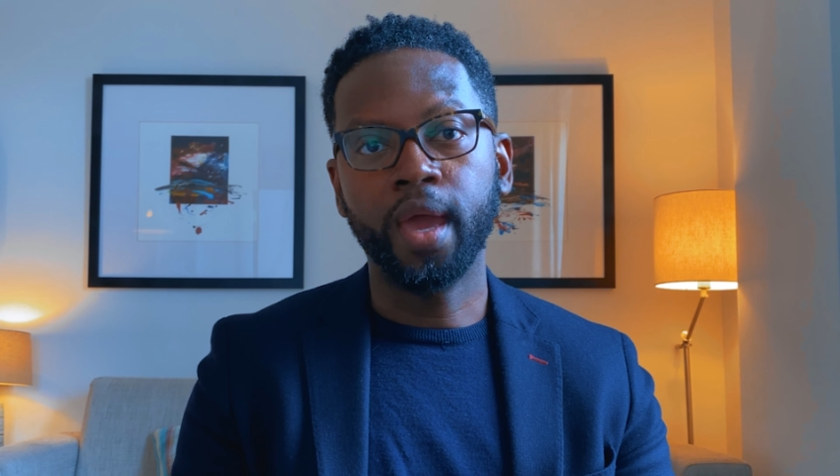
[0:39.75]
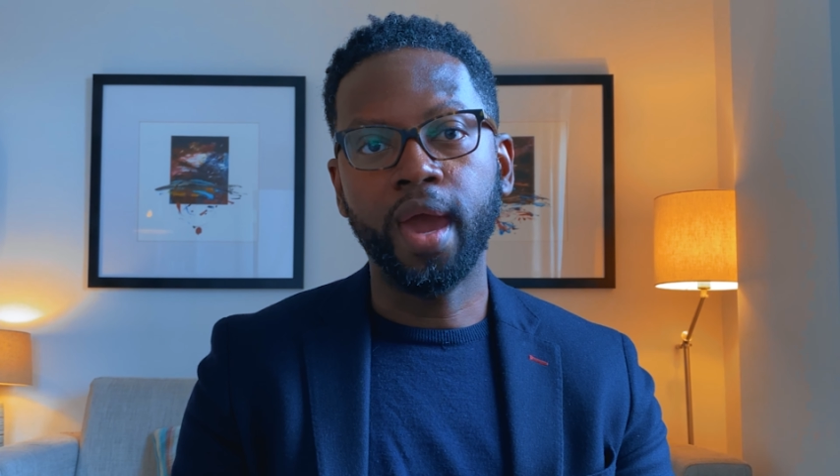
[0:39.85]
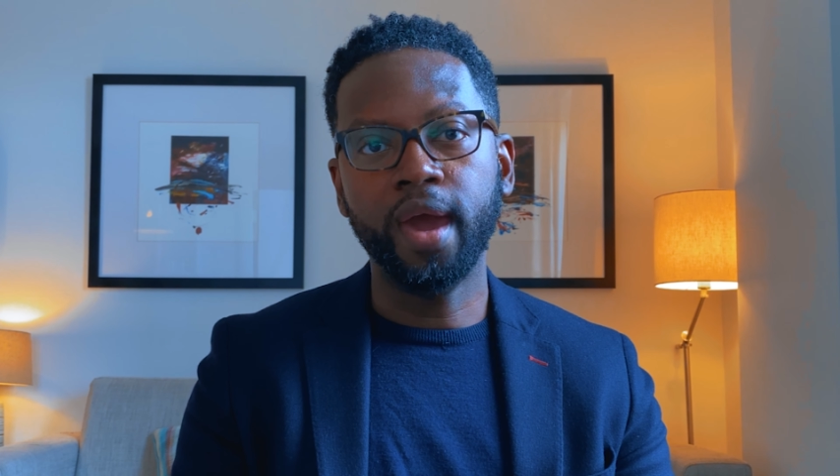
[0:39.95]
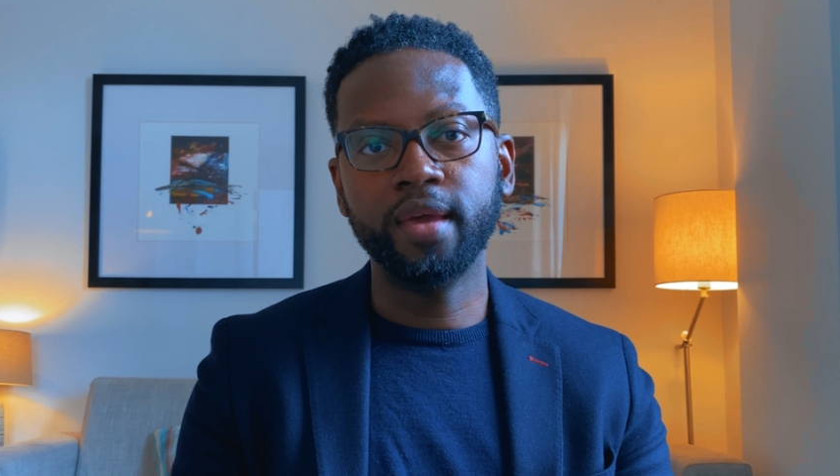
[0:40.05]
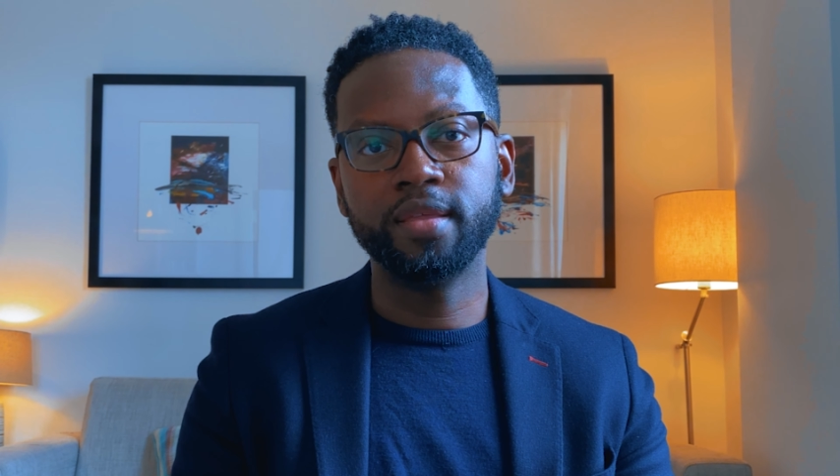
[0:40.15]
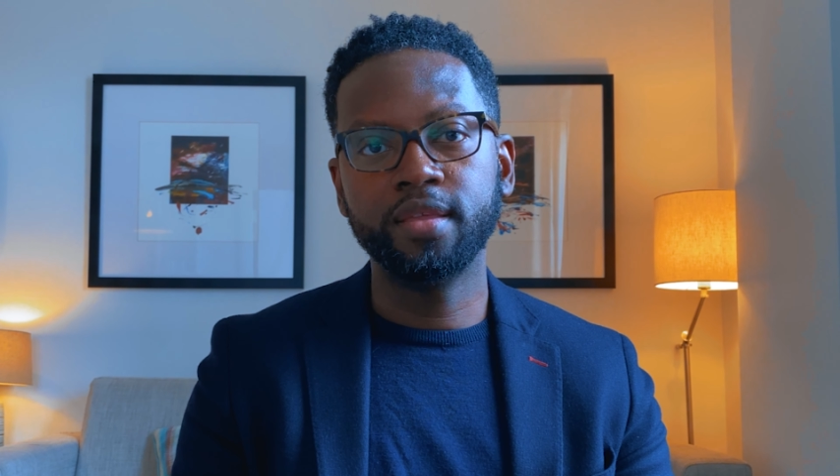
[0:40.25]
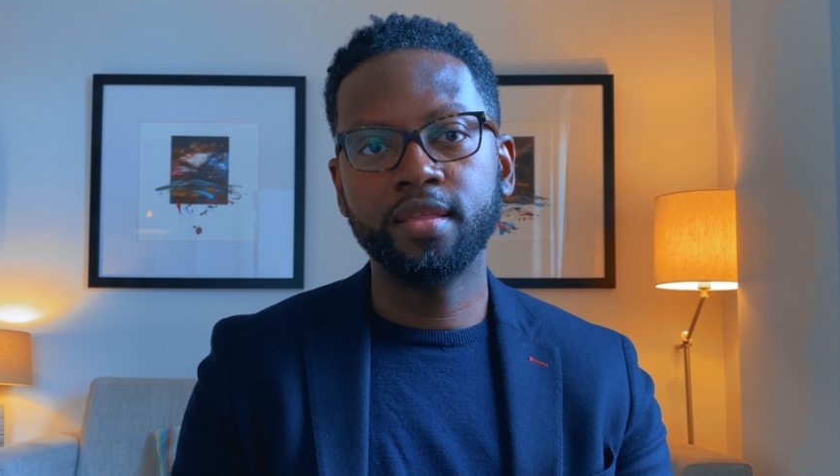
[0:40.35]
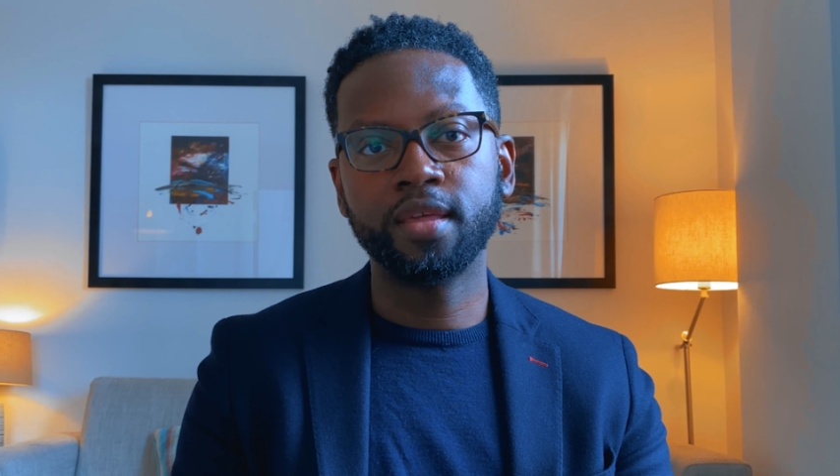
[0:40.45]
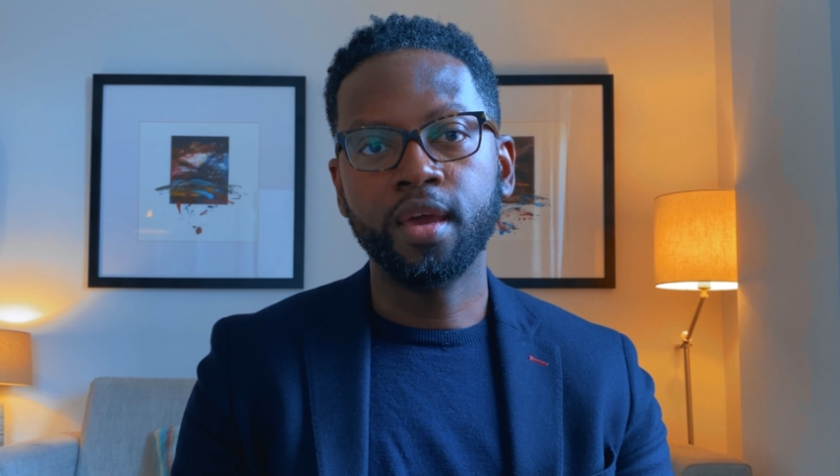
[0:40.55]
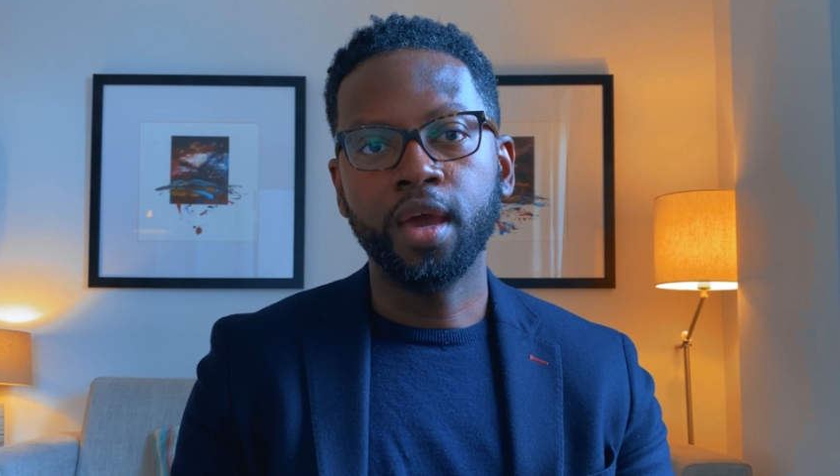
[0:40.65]

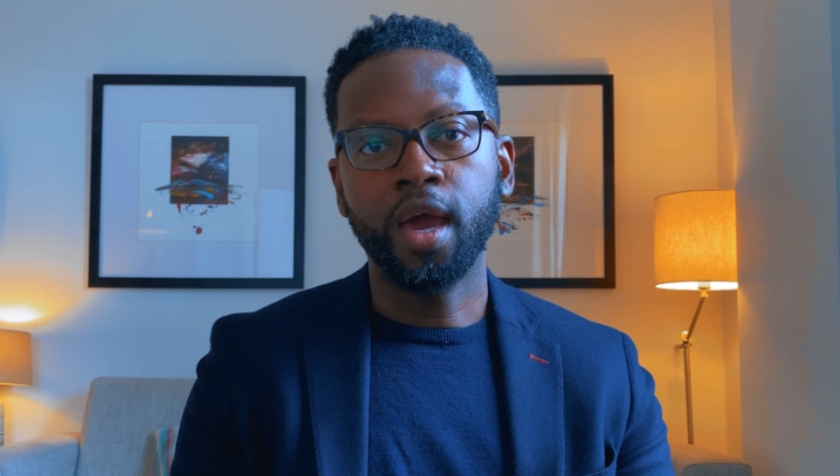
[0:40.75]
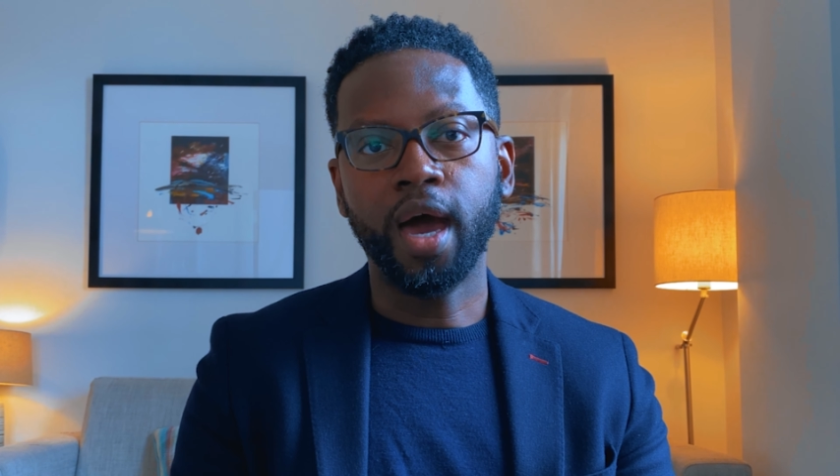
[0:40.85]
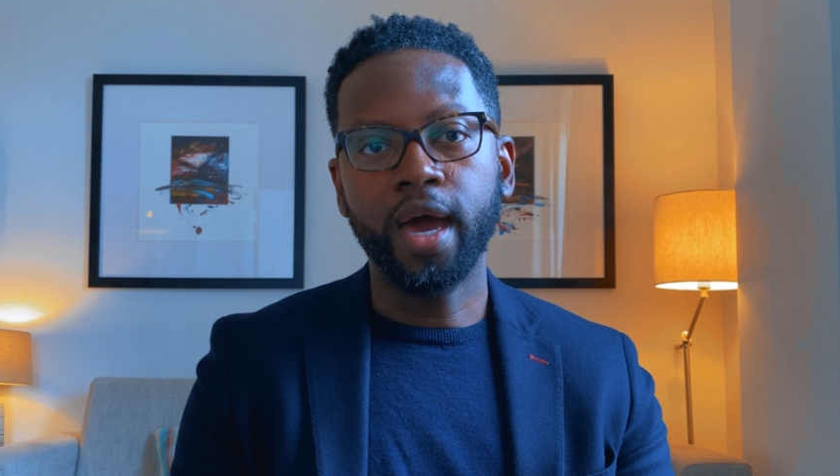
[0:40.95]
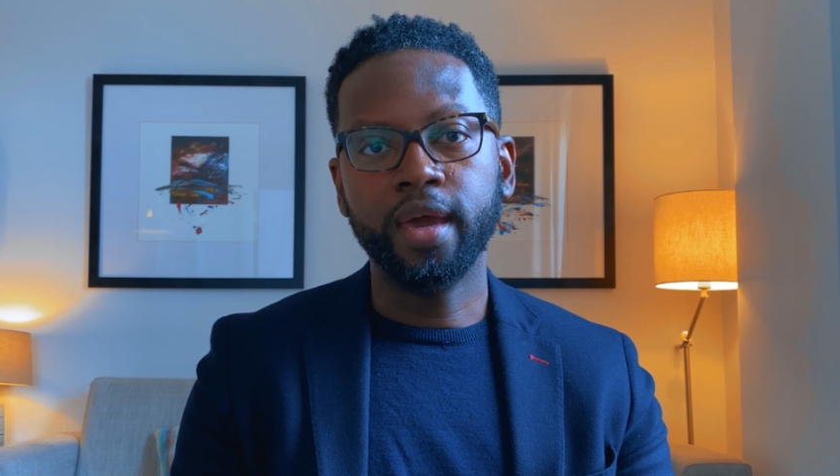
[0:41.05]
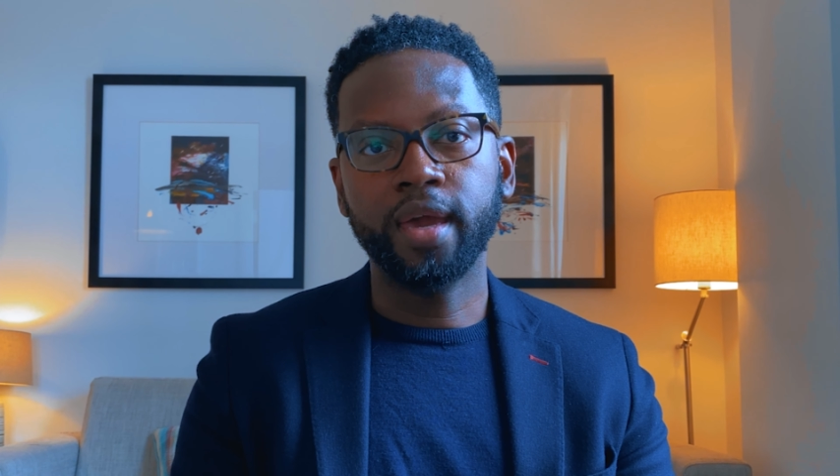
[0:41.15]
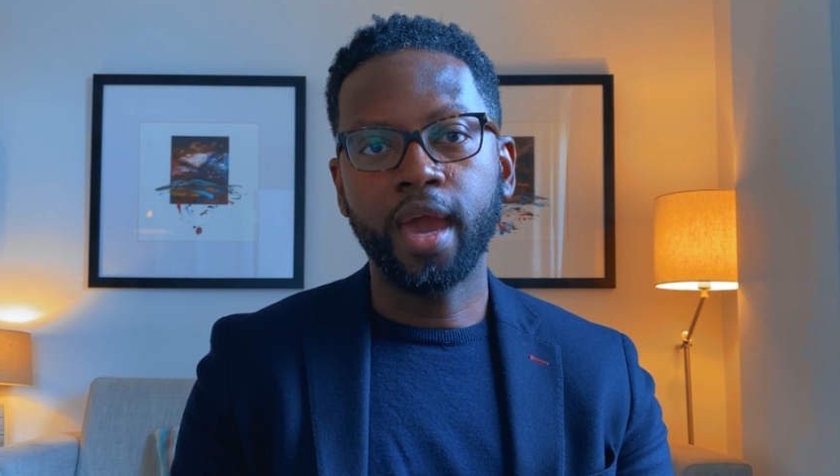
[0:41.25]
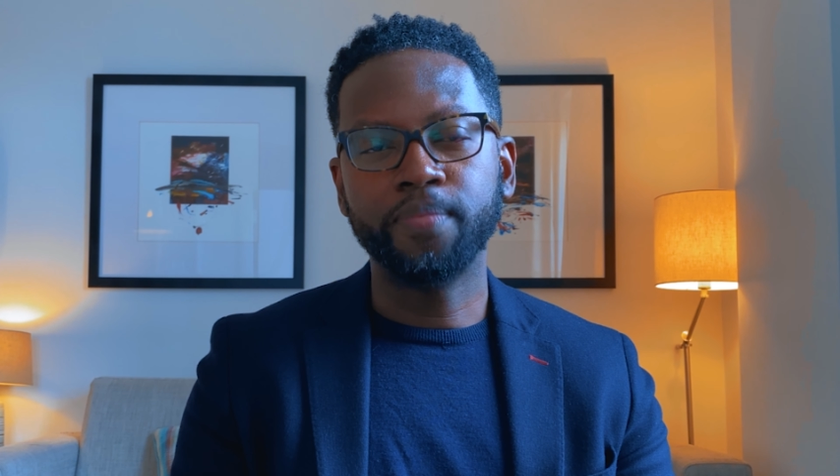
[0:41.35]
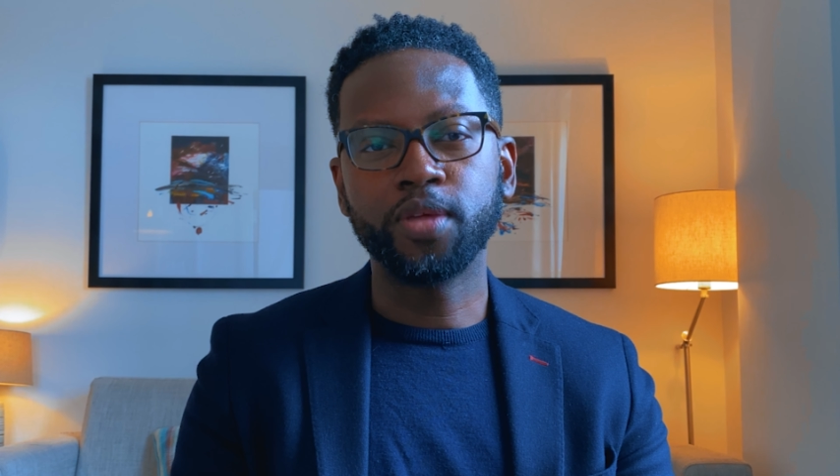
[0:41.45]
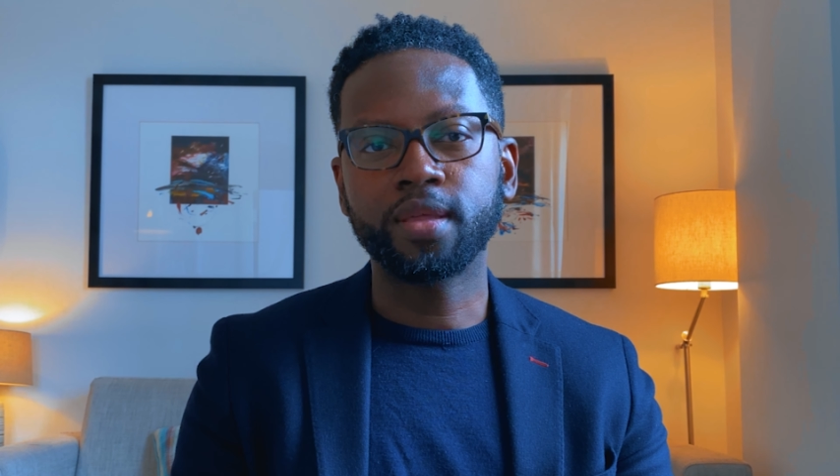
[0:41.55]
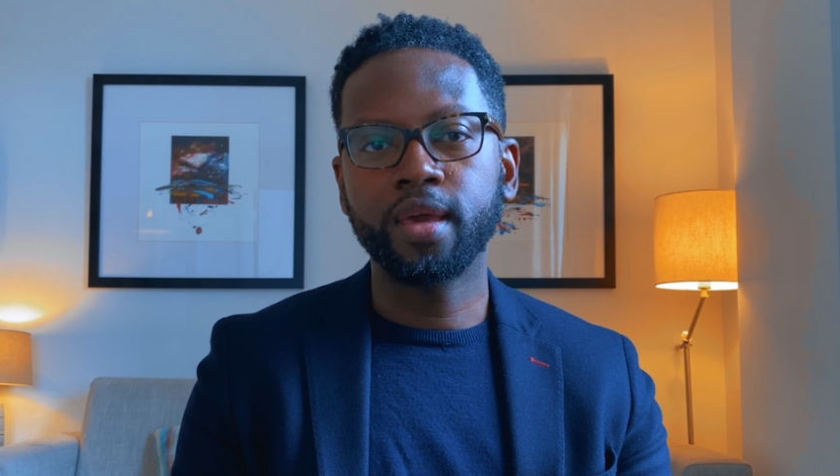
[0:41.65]
And I am
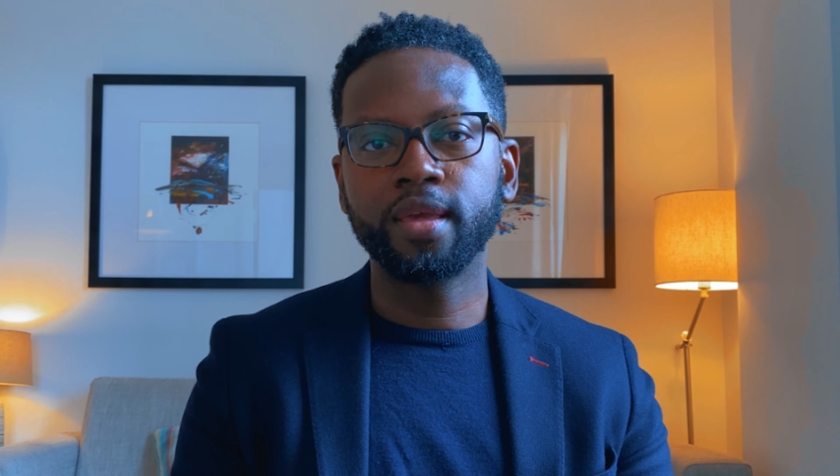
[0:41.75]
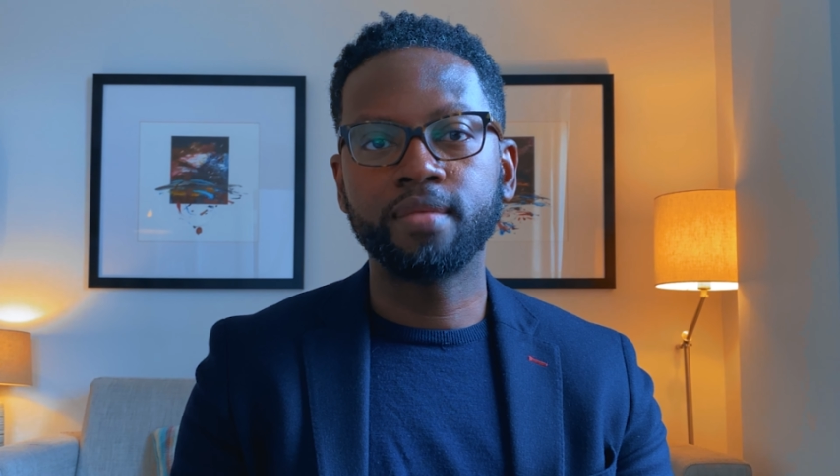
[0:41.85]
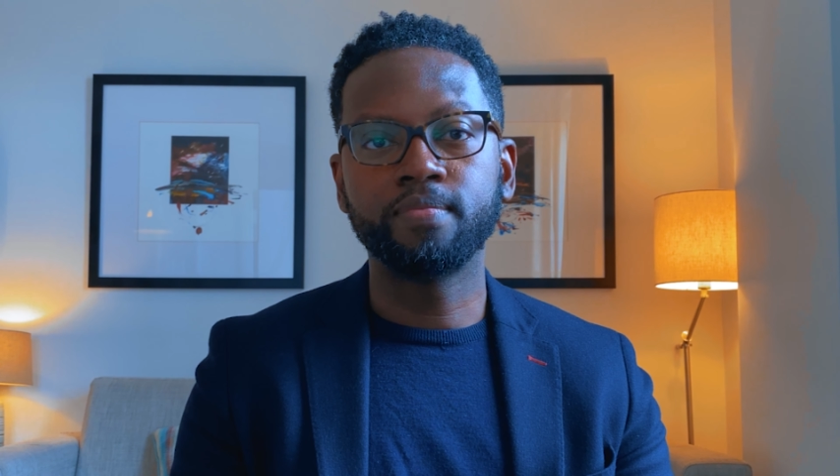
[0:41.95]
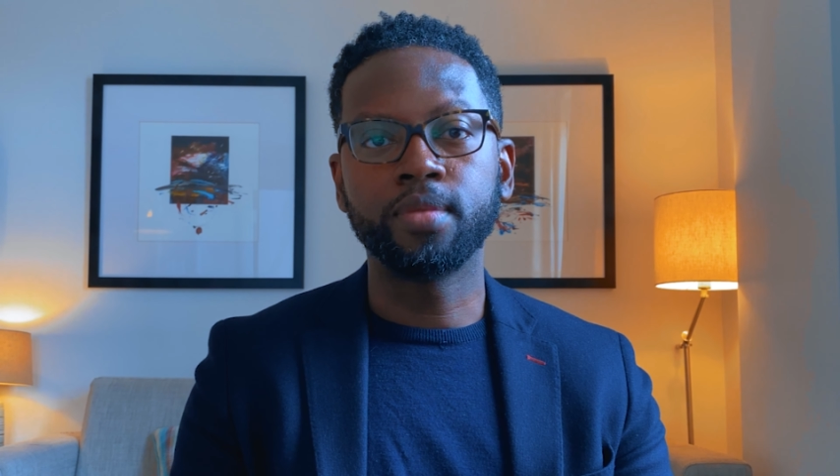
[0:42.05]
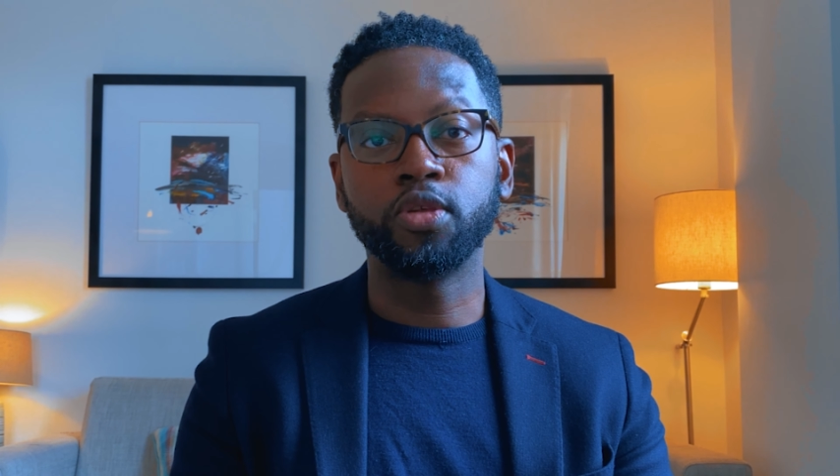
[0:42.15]
just going to